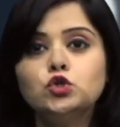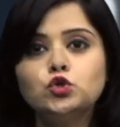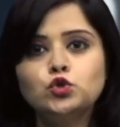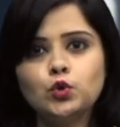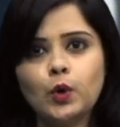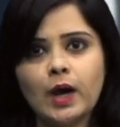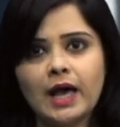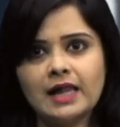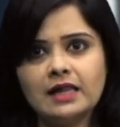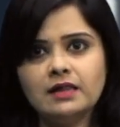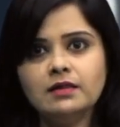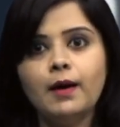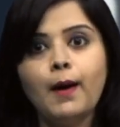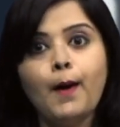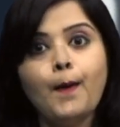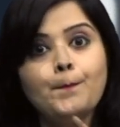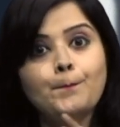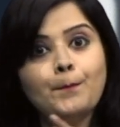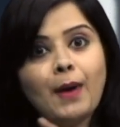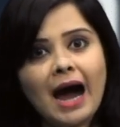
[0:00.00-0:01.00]
12
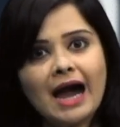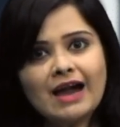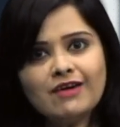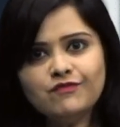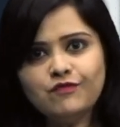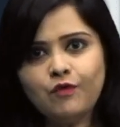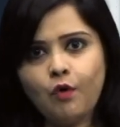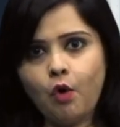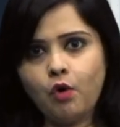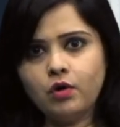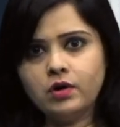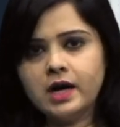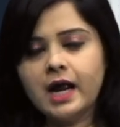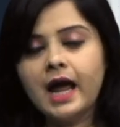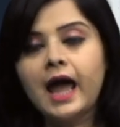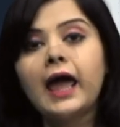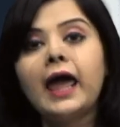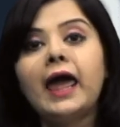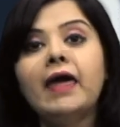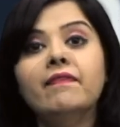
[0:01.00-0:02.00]
by 4
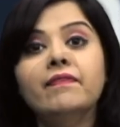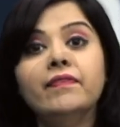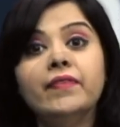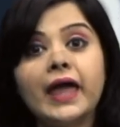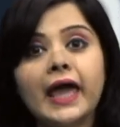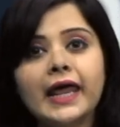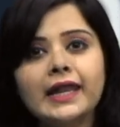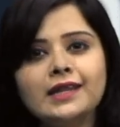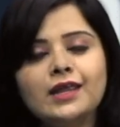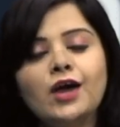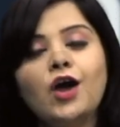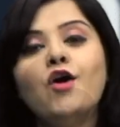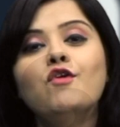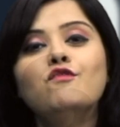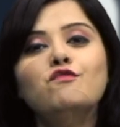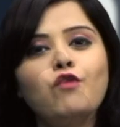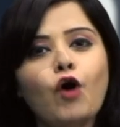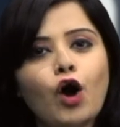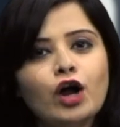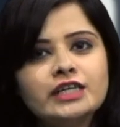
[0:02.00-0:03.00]
and then
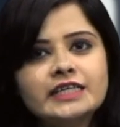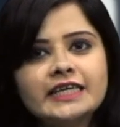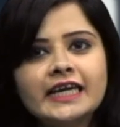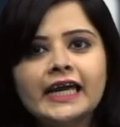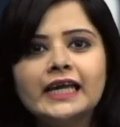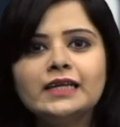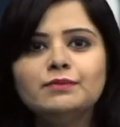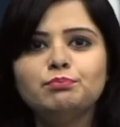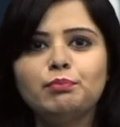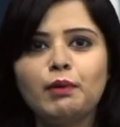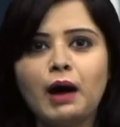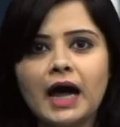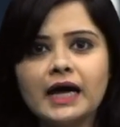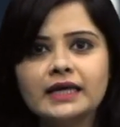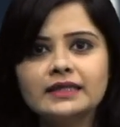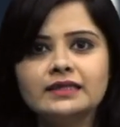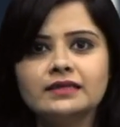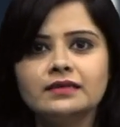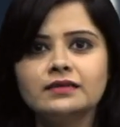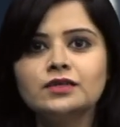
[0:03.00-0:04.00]
48
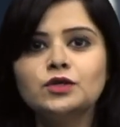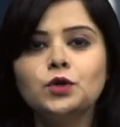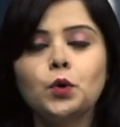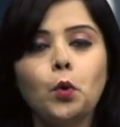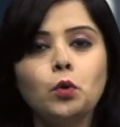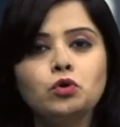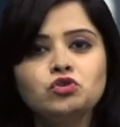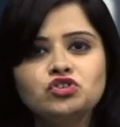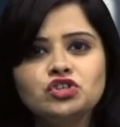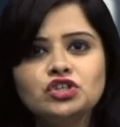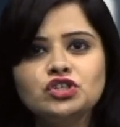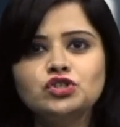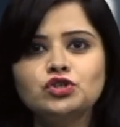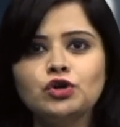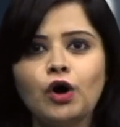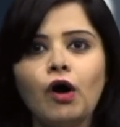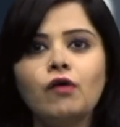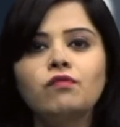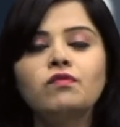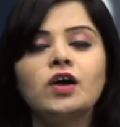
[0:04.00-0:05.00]
by the quotient
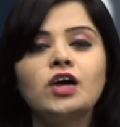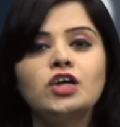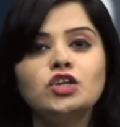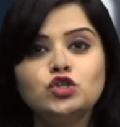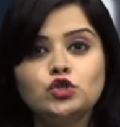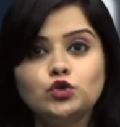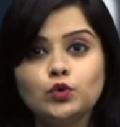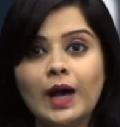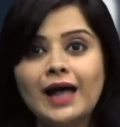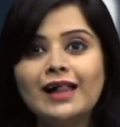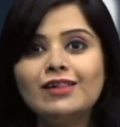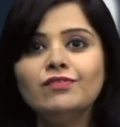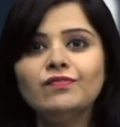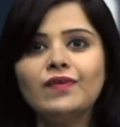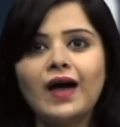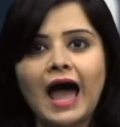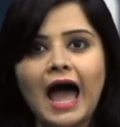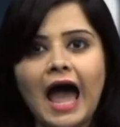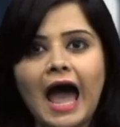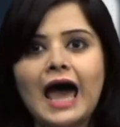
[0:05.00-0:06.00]
of 12
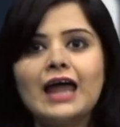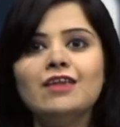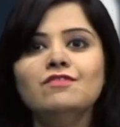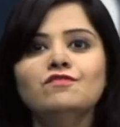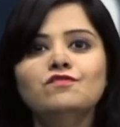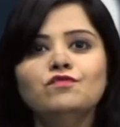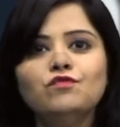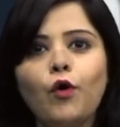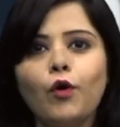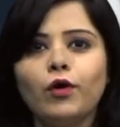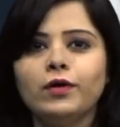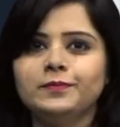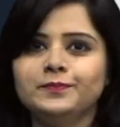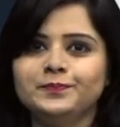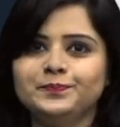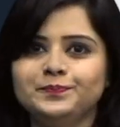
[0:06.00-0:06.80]
and 4.